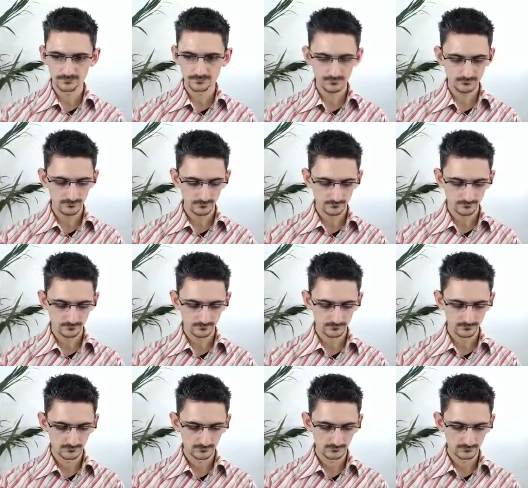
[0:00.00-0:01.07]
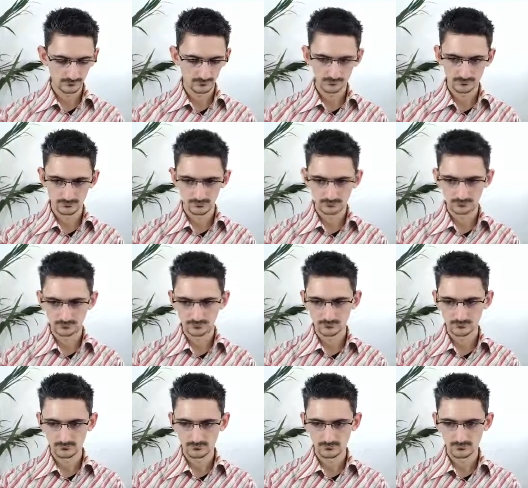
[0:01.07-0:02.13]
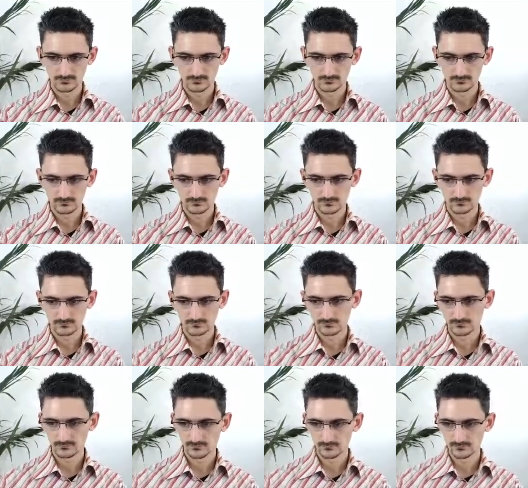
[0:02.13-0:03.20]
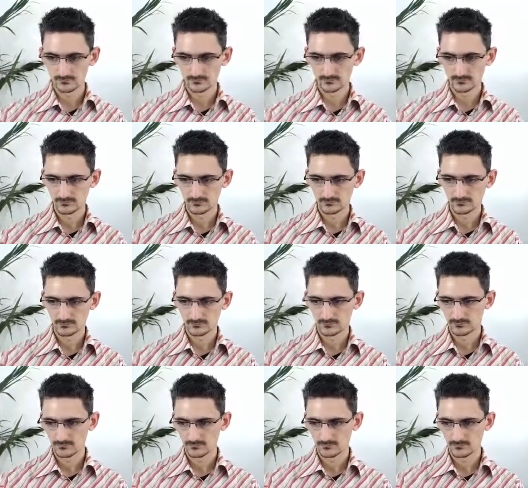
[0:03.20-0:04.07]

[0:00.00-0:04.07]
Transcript: Nobody speaks.